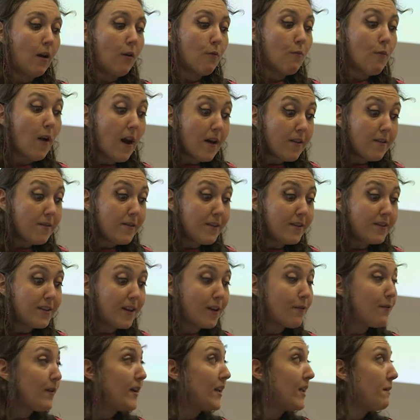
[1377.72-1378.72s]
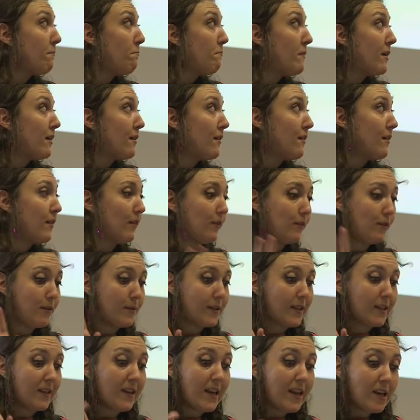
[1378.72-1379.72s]
Rather than generating mere
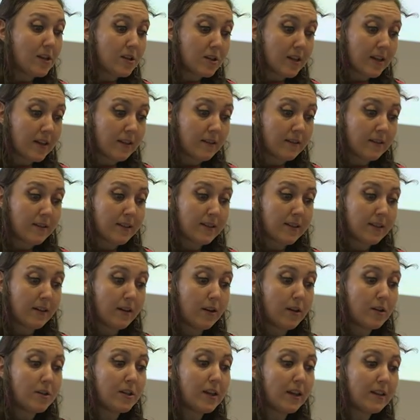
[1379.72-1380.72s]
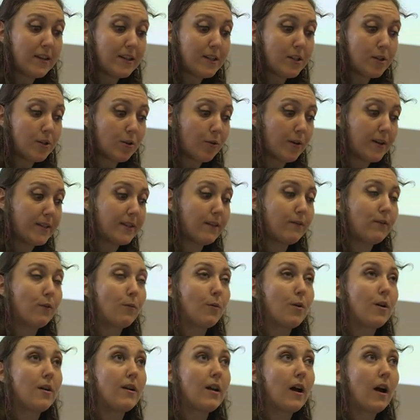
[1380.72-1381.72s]
hallucinations, Shelley's choice of the
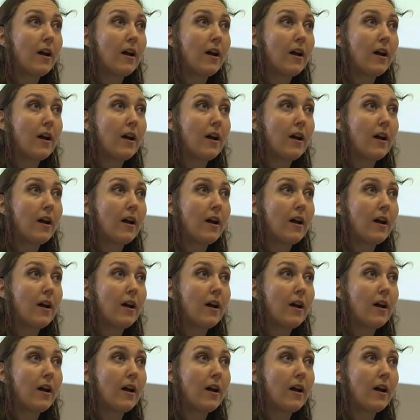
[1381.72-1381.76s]
word